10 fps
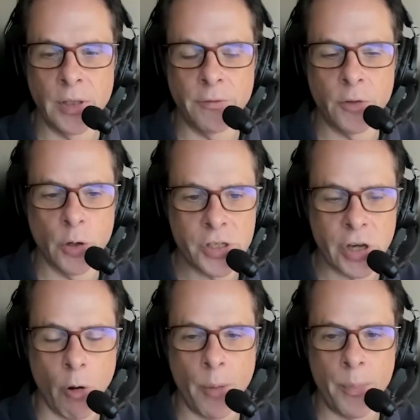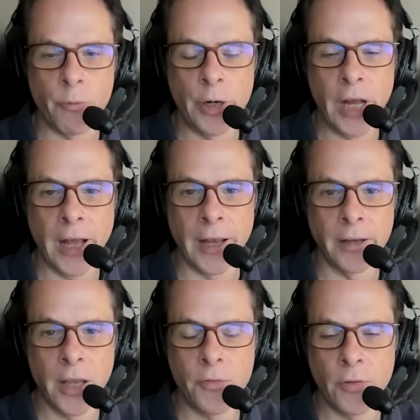You've got to show up every day,
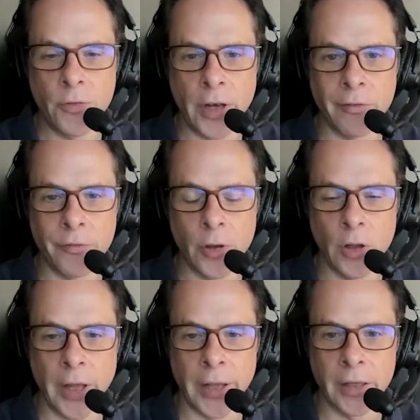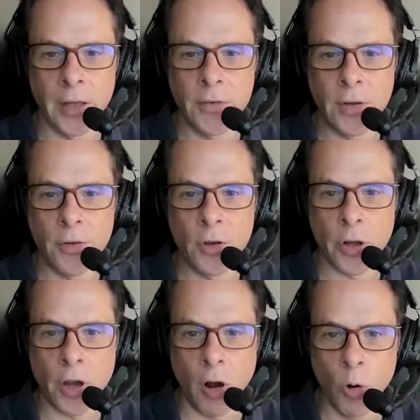even if you don't feel like it, even if you've got a
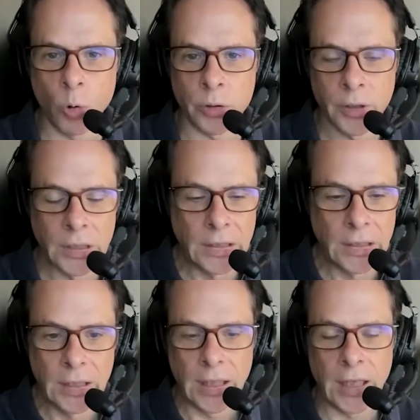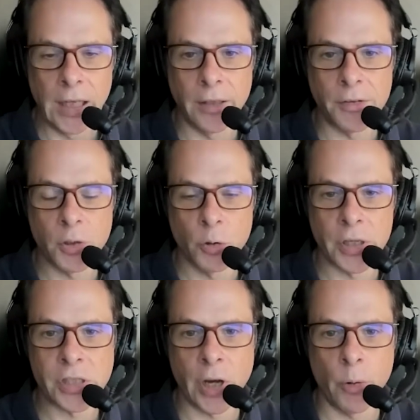cold. You've still got to
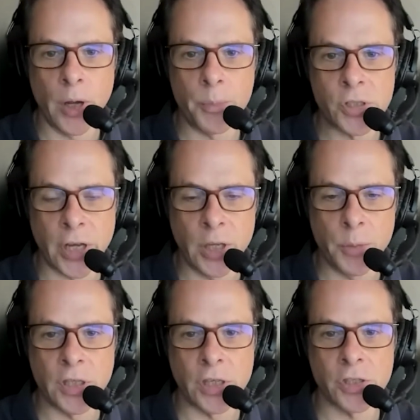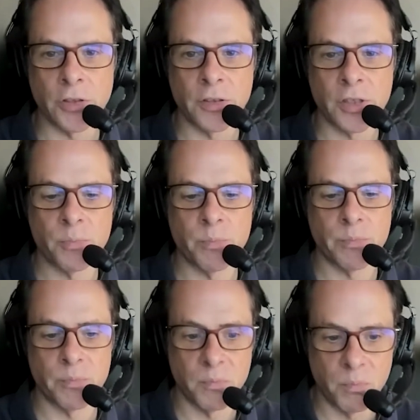show up, check your positions,
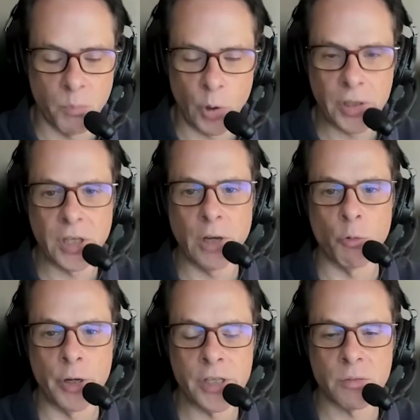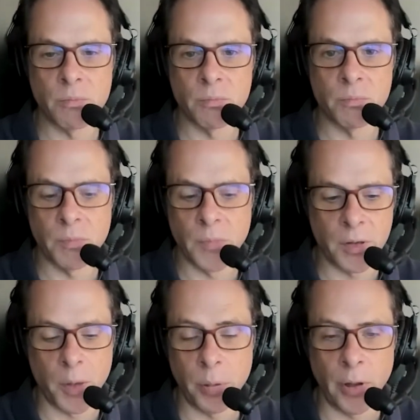monitor your risk,
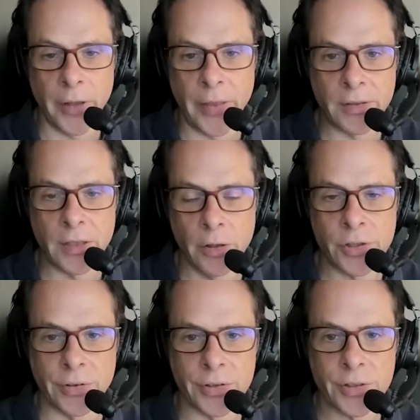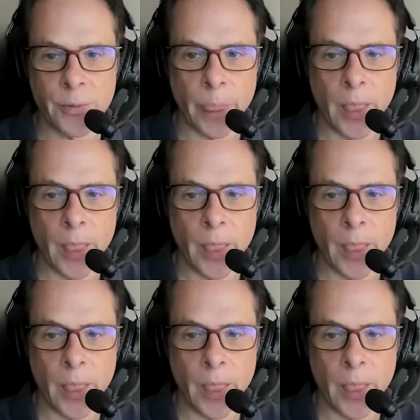apply that diligence.